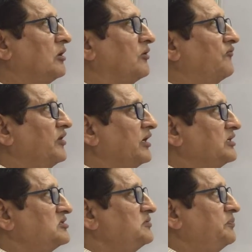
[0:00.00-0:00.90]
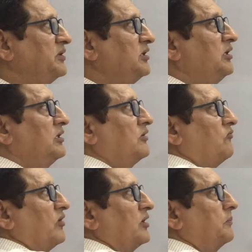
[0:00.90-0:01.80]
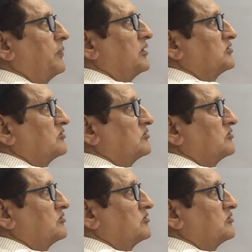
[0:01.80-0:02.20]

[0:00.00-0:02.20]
of AGP 1 plus